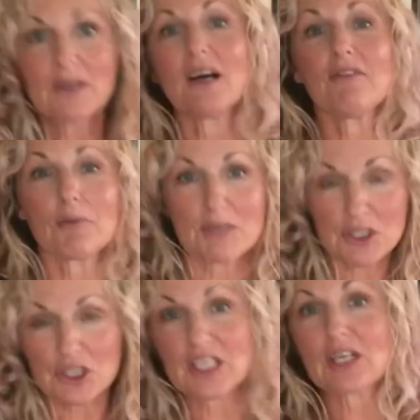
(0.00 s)
of a
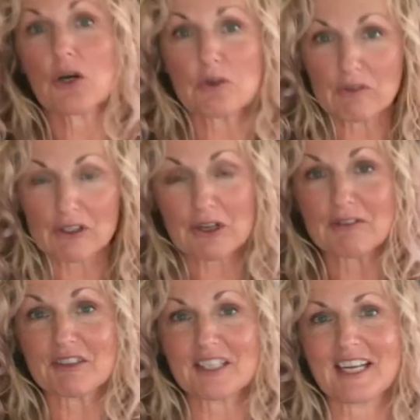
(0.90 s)
machine over and
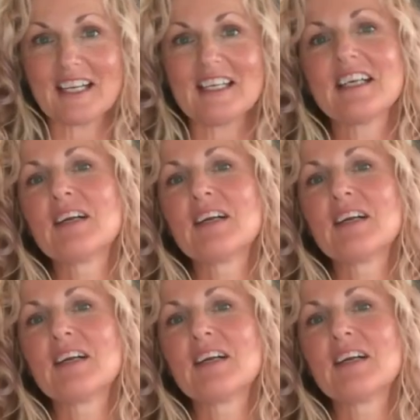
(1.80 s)
over again